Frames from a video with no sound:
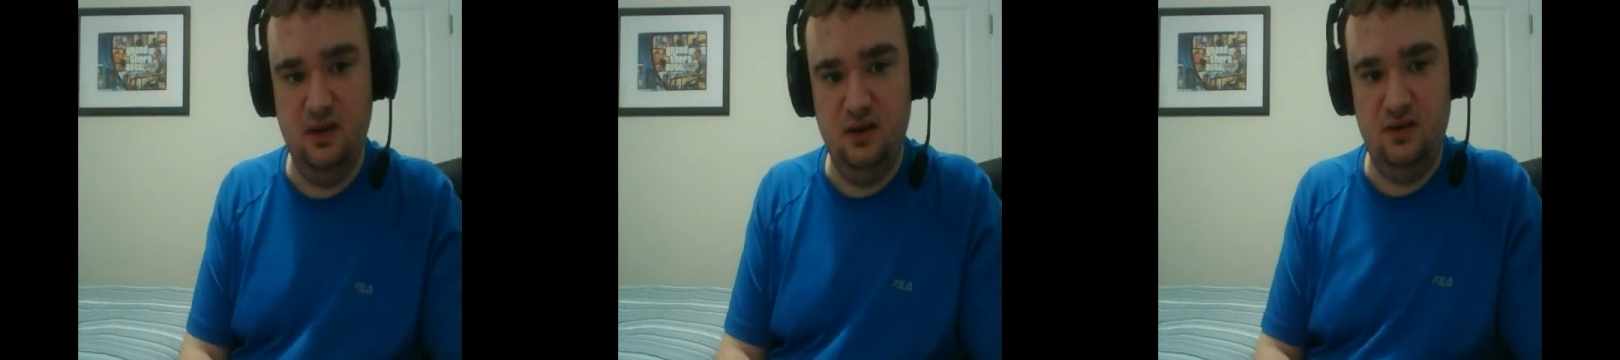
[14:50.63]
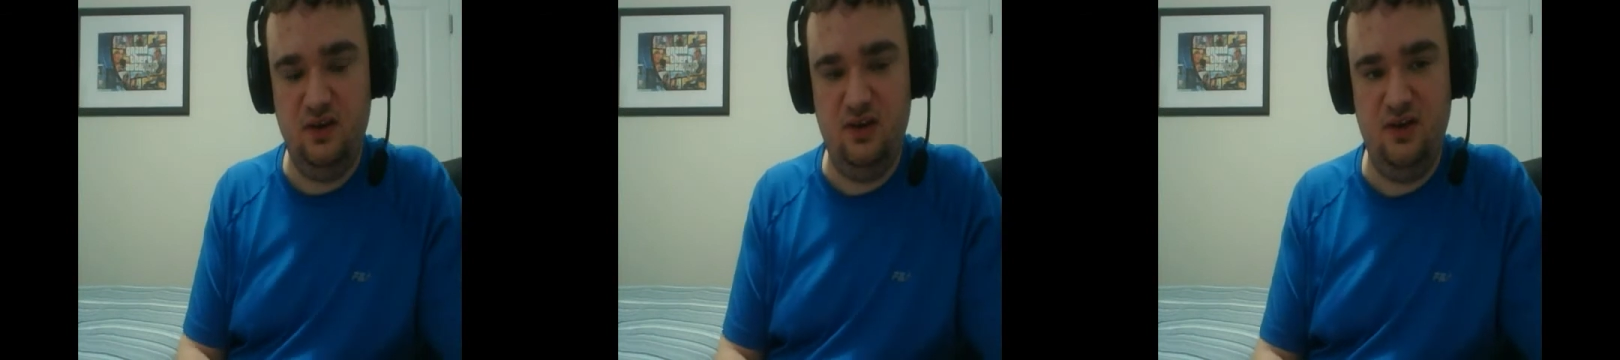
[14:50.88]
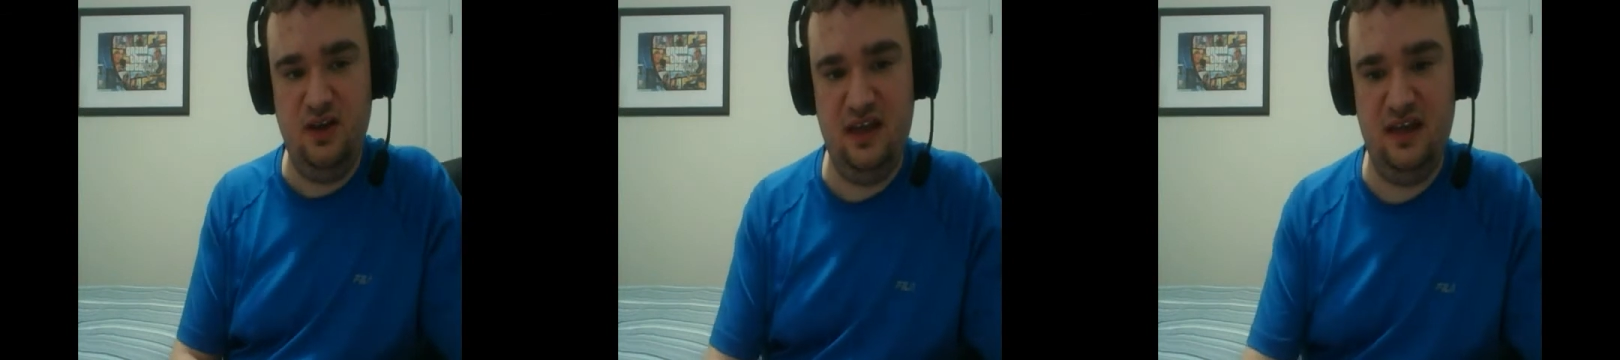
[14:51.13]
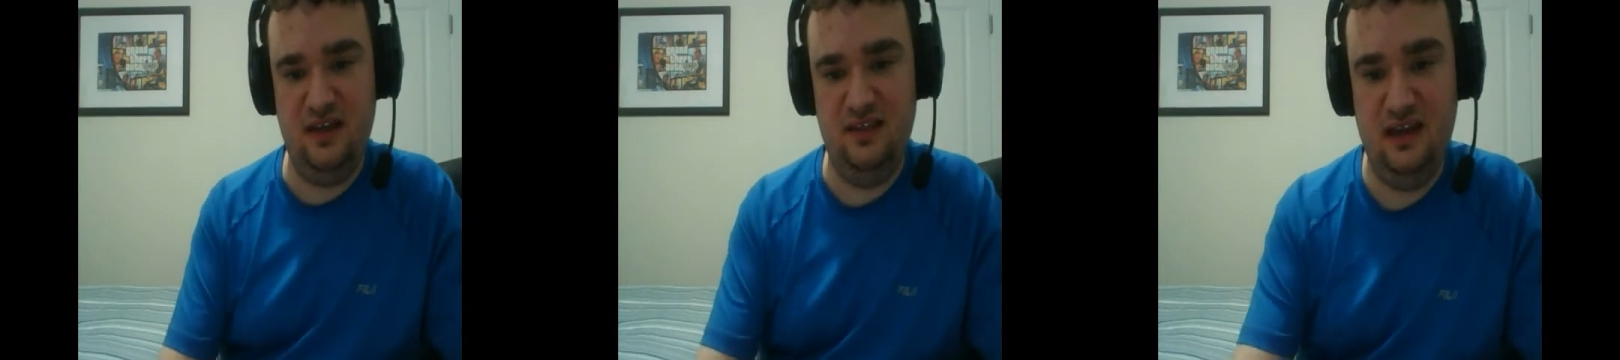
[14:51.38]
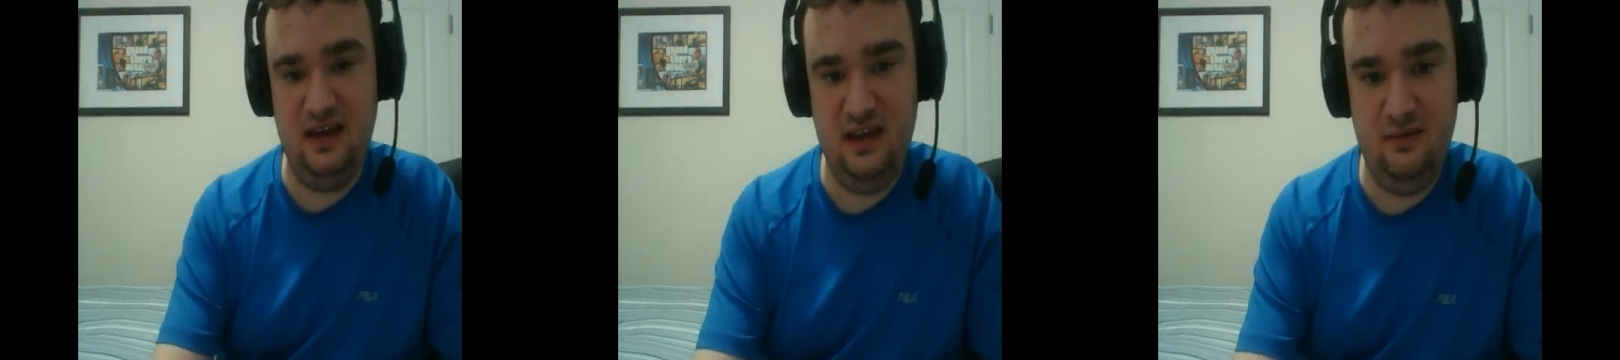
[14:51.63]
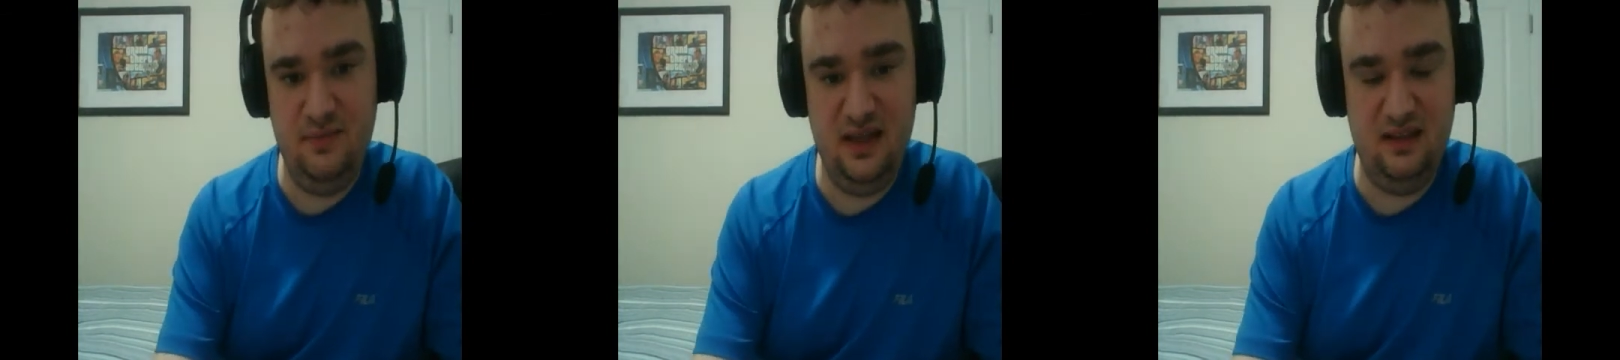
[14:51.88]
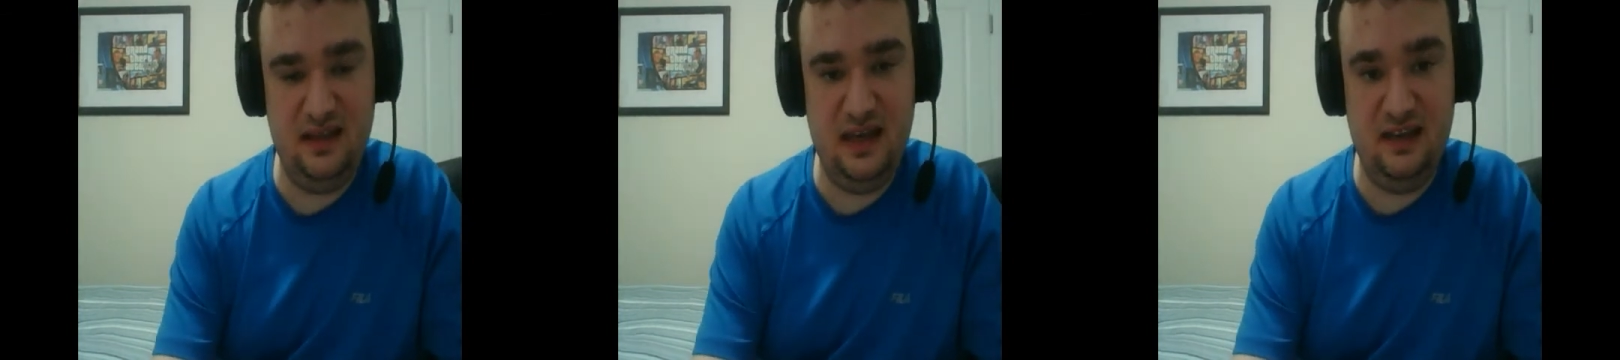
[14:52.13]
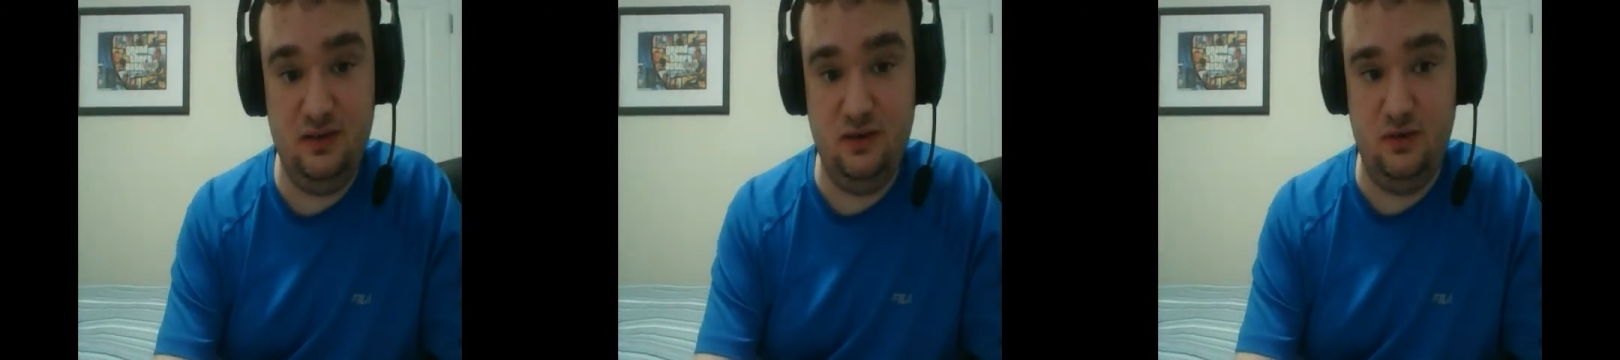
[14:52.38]
So yeah, they may,
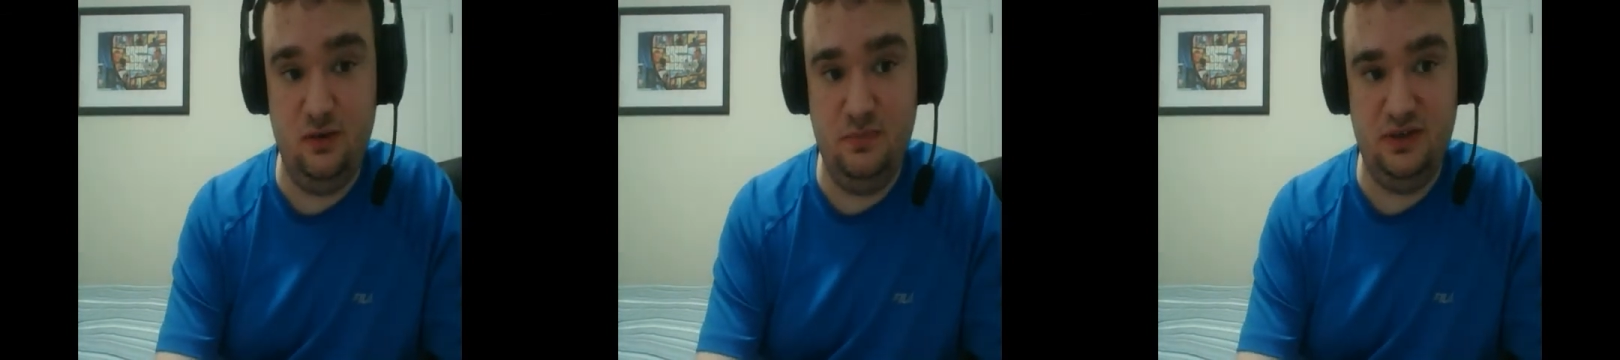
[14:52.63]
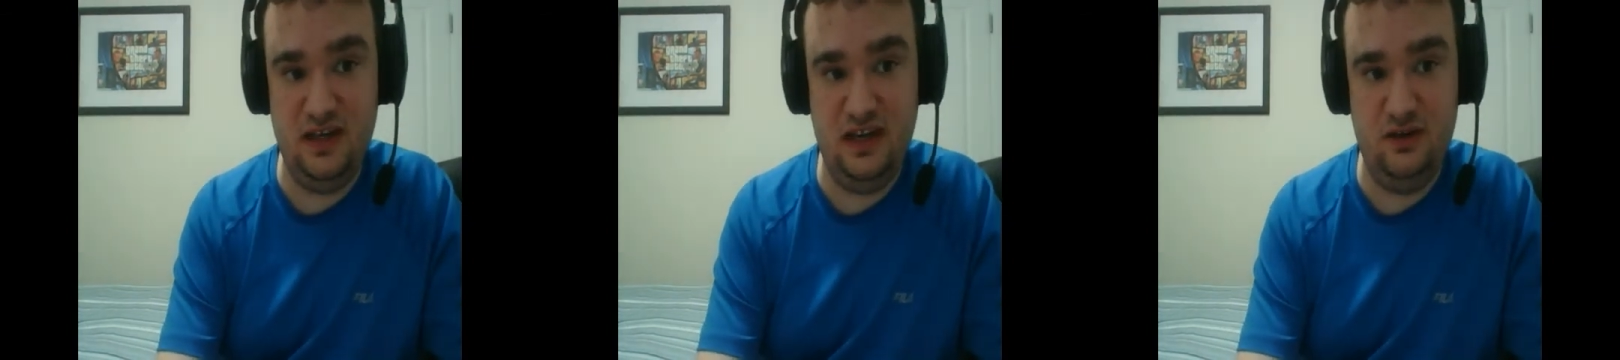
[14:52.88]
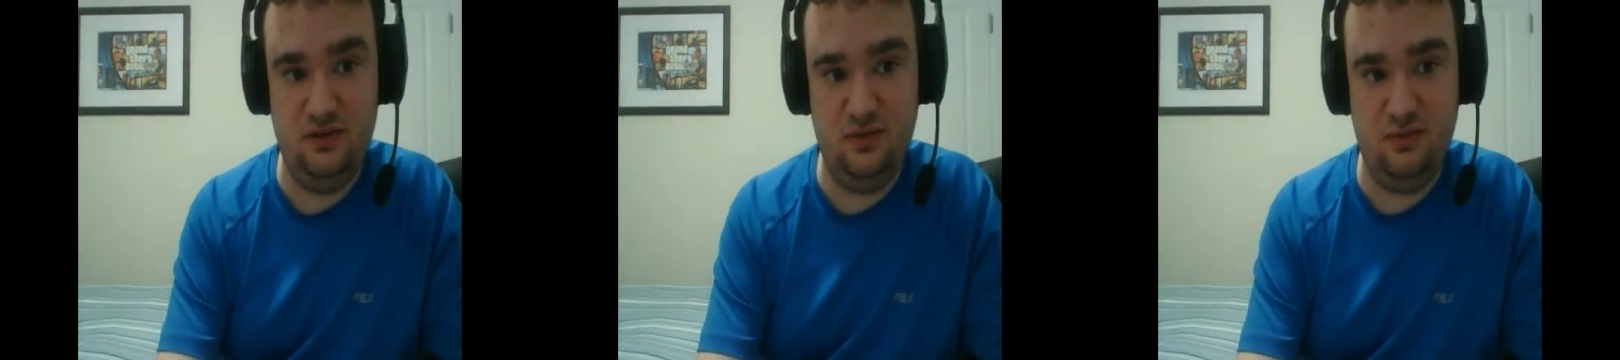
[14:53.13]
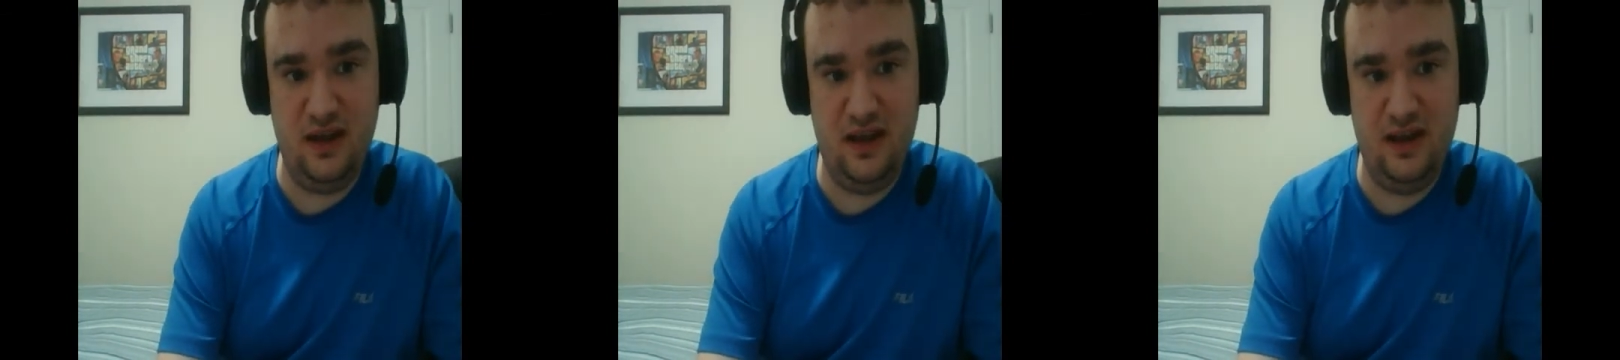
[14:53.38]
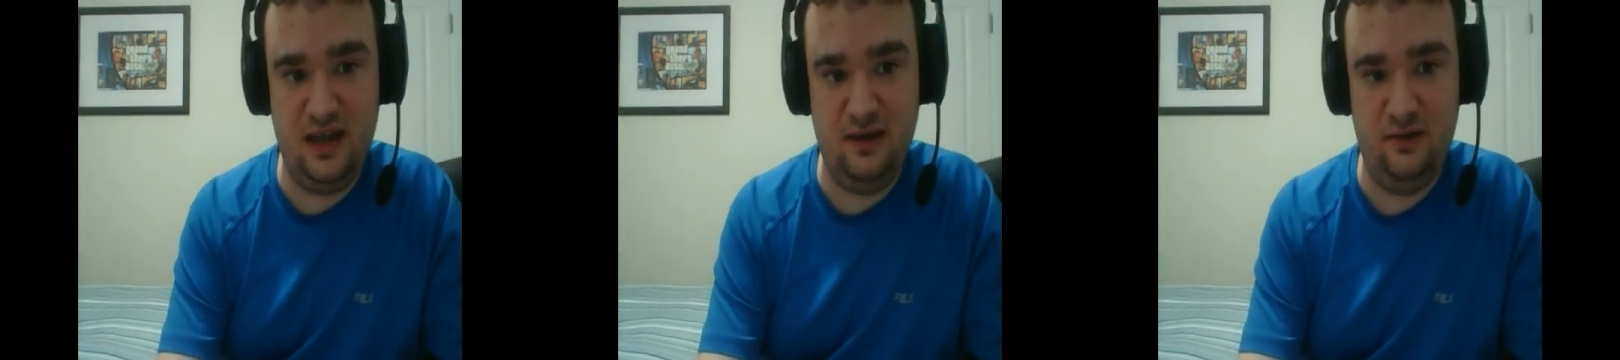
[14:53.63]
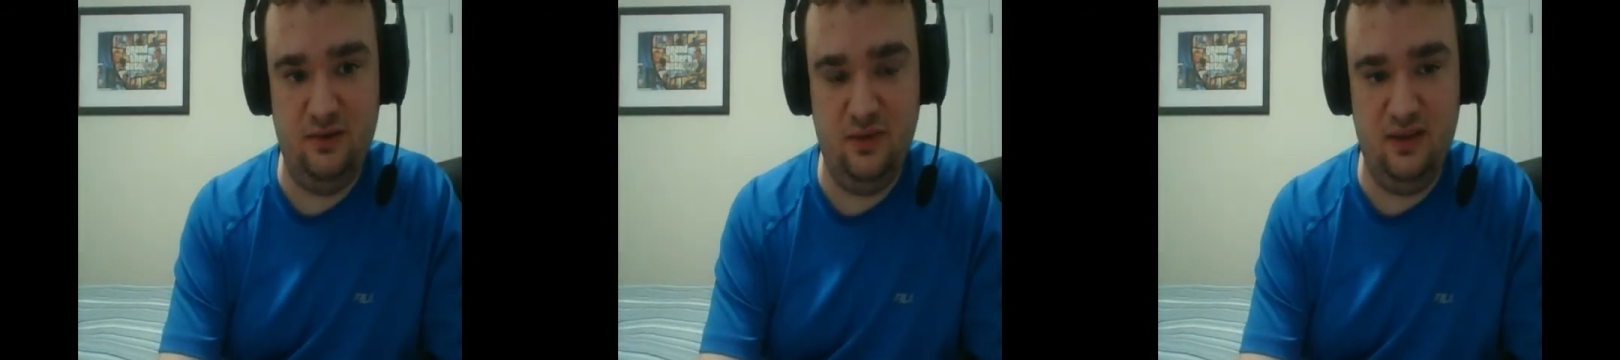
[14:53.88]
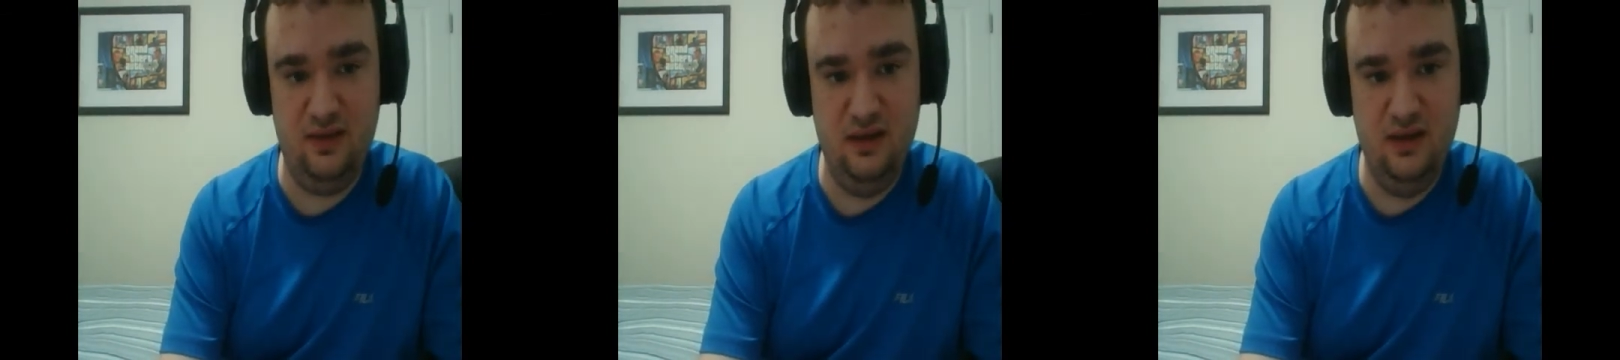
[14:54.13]
that's super dangerous right now with